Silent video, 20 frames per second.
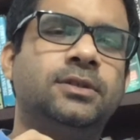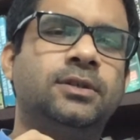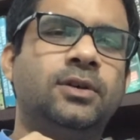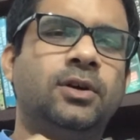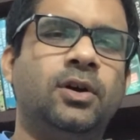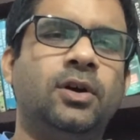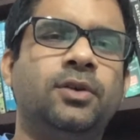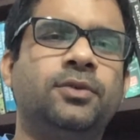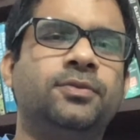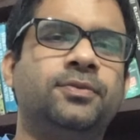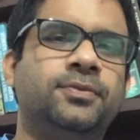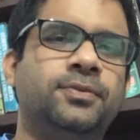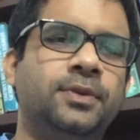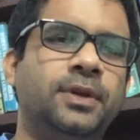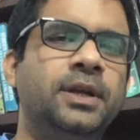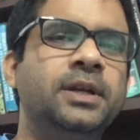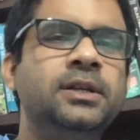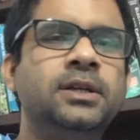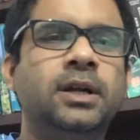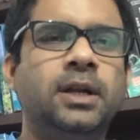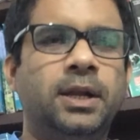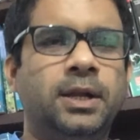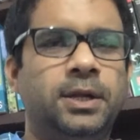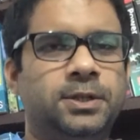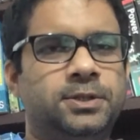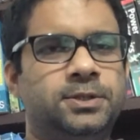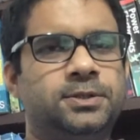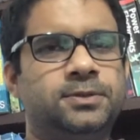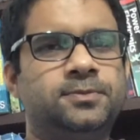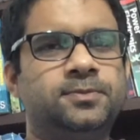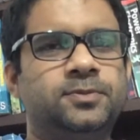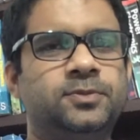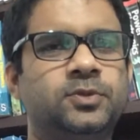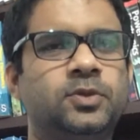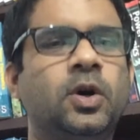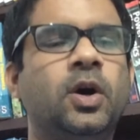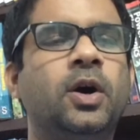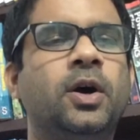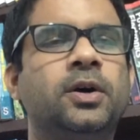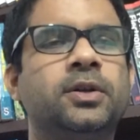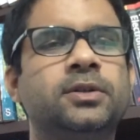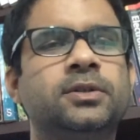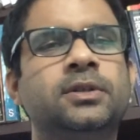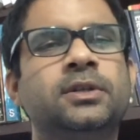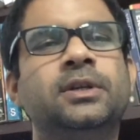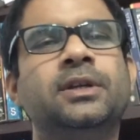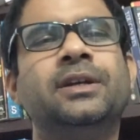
of English or